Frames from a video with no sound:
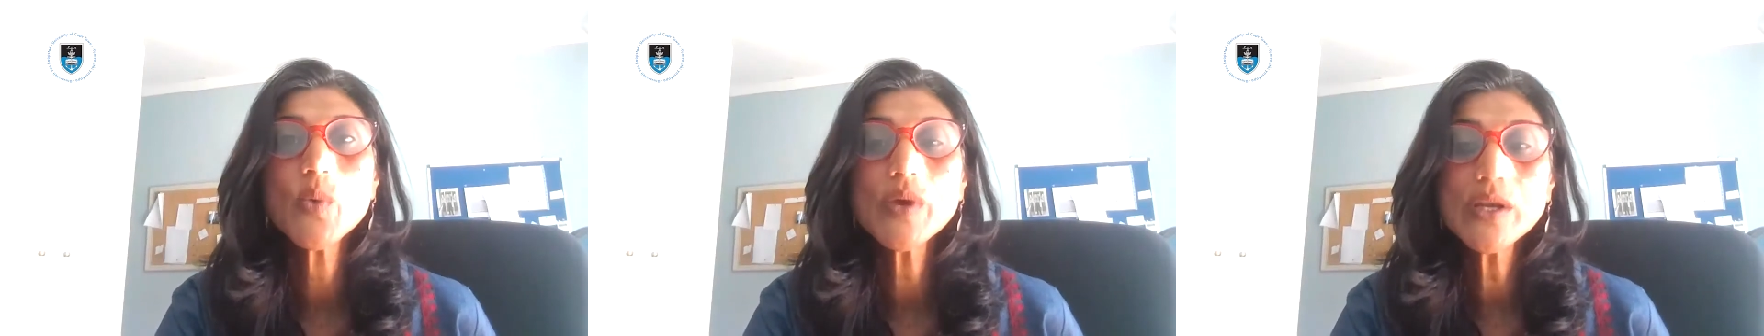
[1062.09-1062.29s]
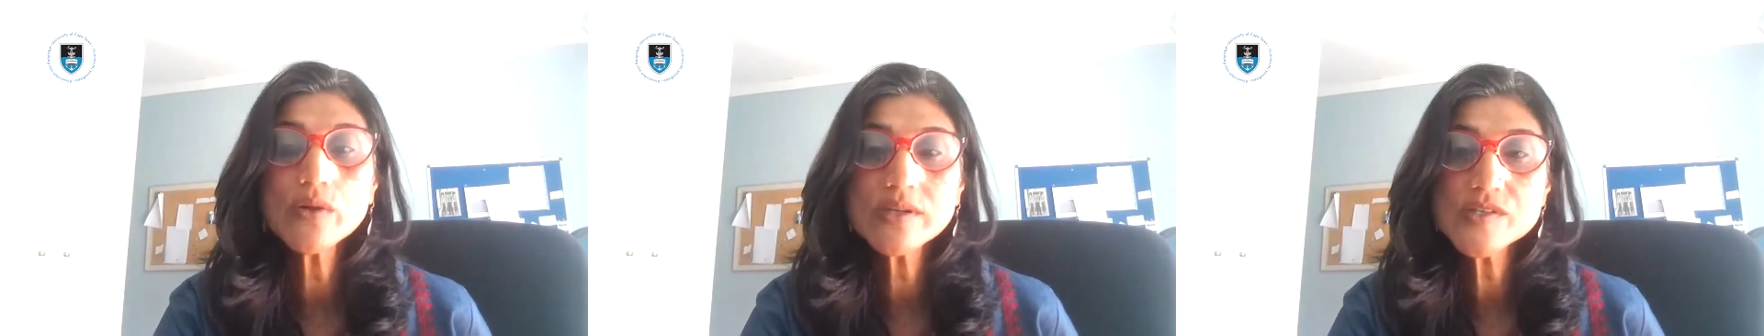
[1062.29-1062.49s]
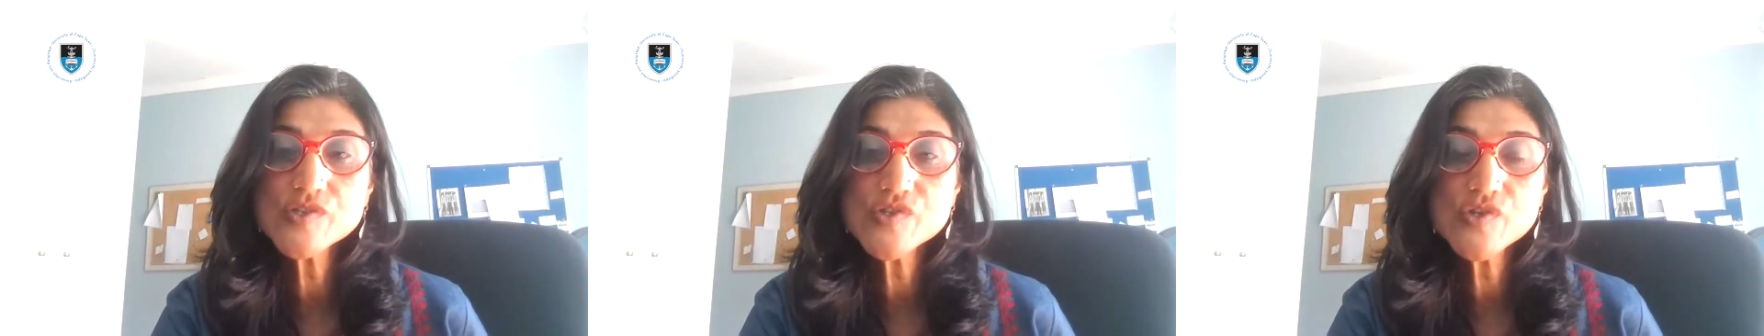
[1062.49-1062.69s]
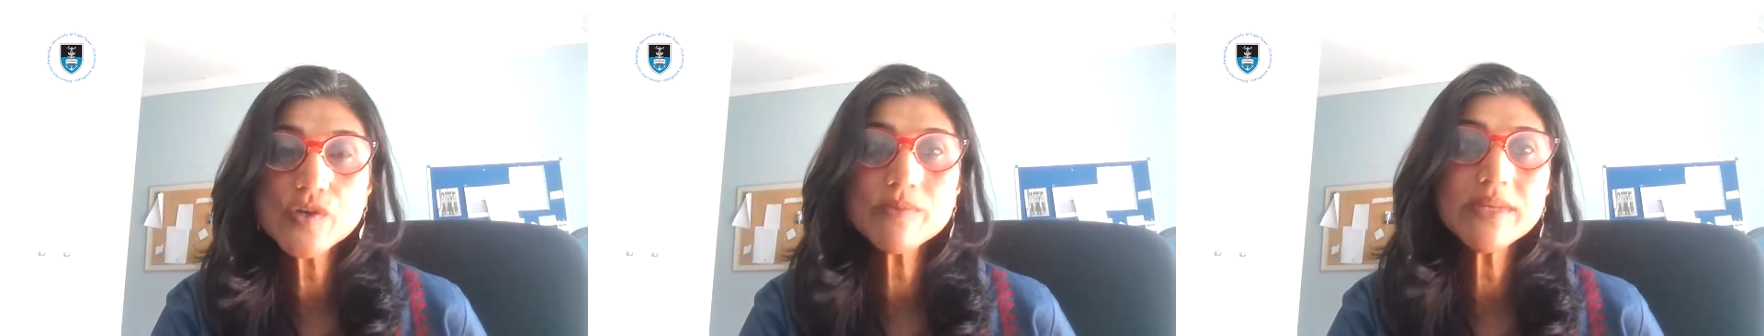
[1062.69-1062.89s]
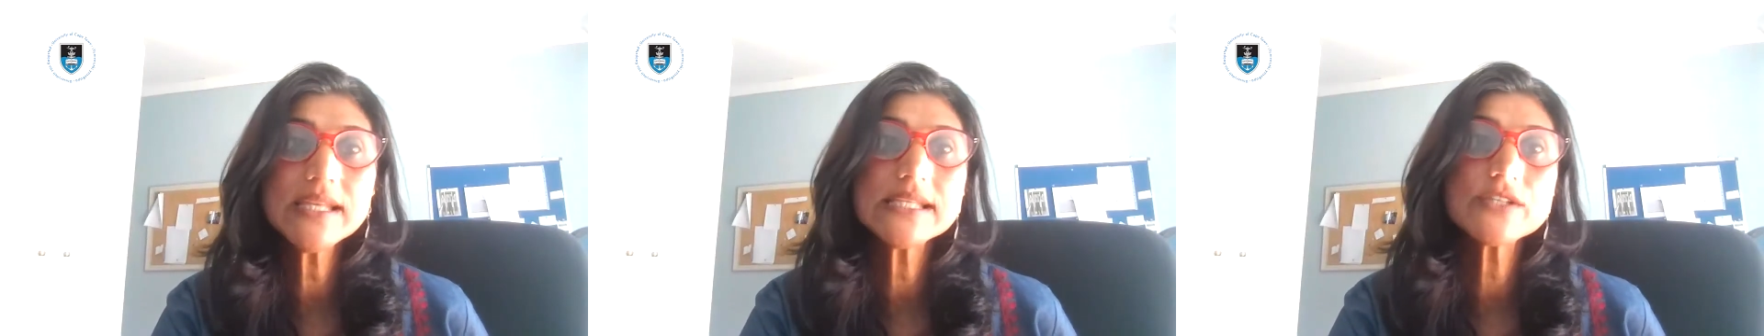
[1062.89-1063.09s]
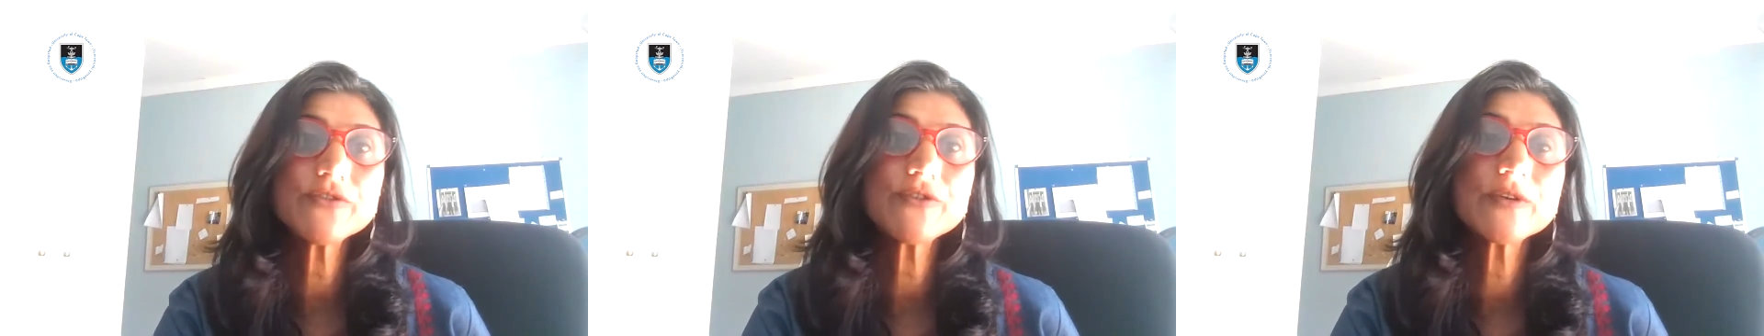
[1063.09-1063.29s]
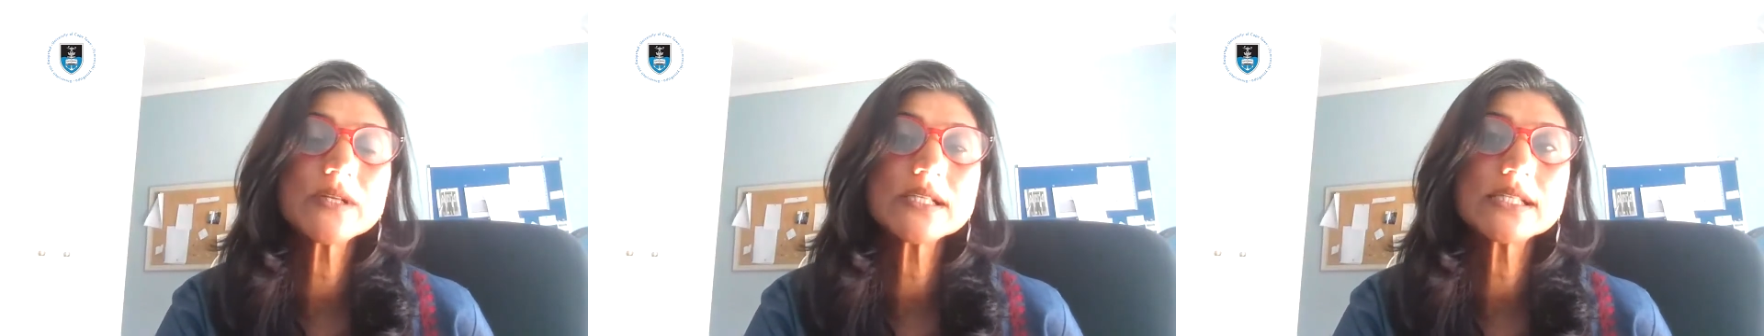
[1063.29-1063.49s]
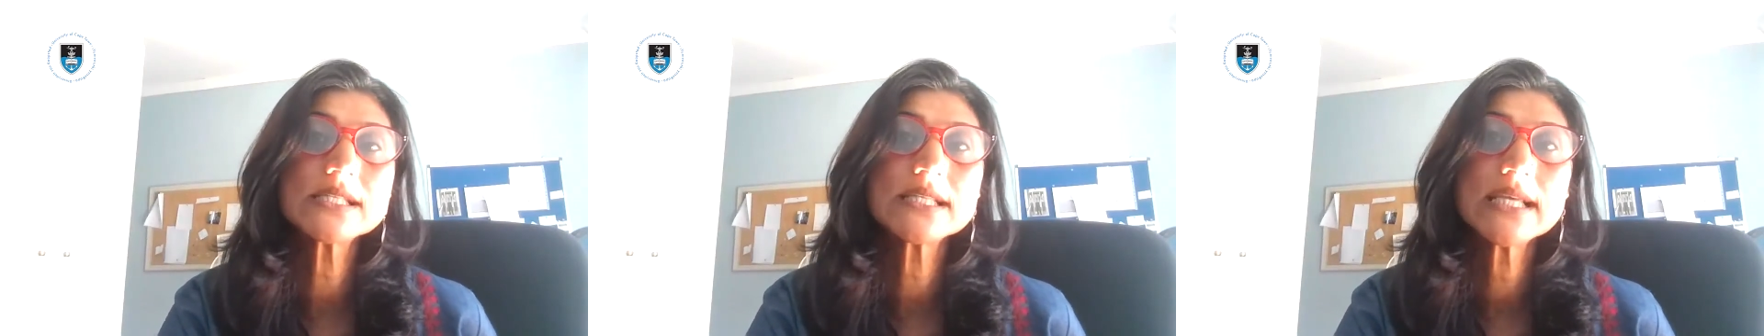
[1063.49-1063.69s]
we look at so many
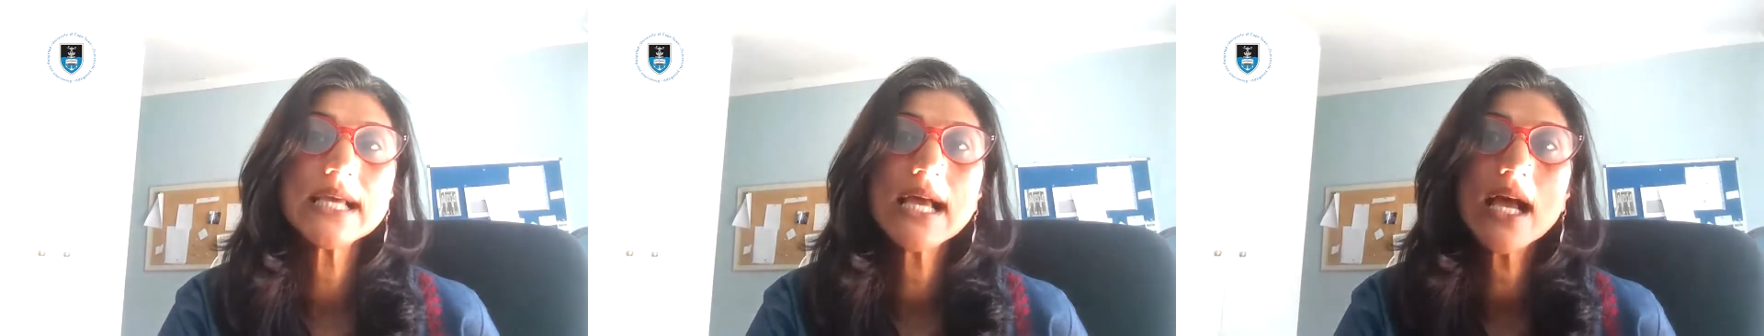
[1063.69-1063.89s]
different